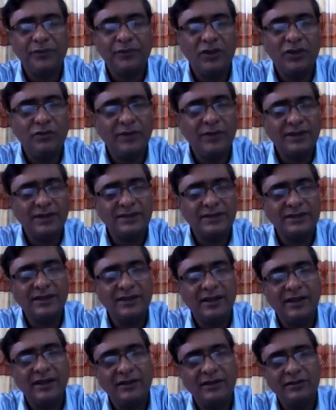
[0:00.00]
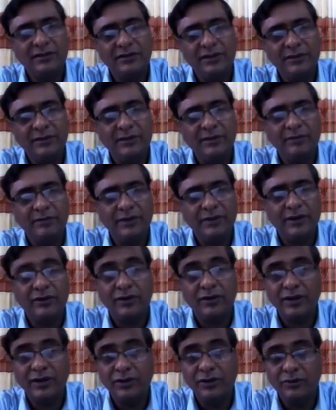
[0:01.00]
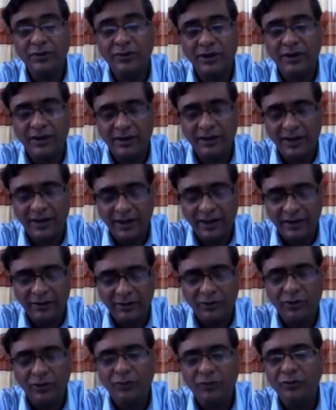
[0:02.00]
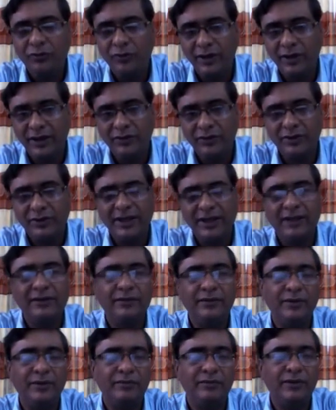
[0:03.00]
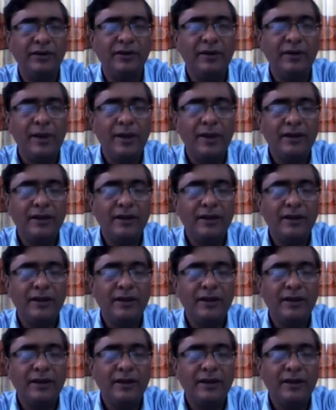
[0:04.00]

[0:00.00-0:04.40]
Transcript: You must remember, or hopefully you can remember,